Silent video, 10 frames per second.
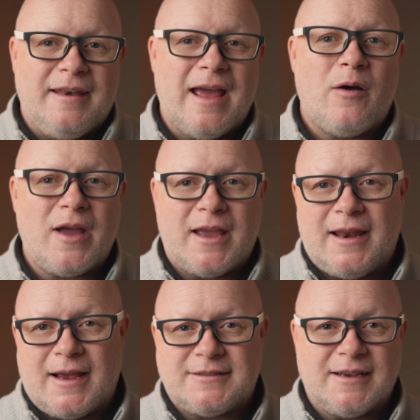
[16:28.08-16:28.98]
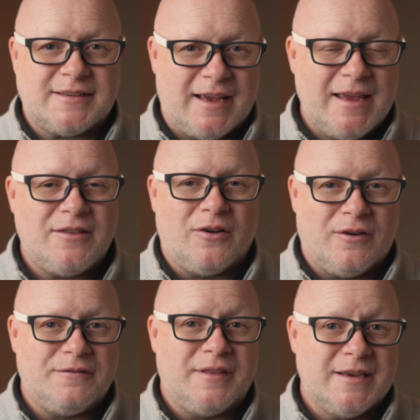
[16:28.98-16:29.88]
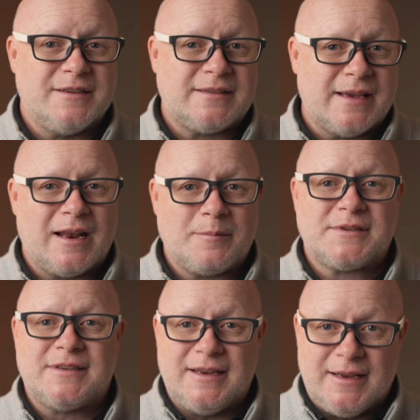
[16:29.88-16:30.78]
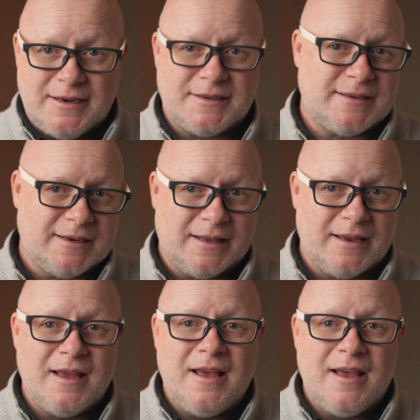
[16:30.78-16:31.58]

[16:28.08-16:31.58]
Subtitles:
Now I can access either of these setups instantly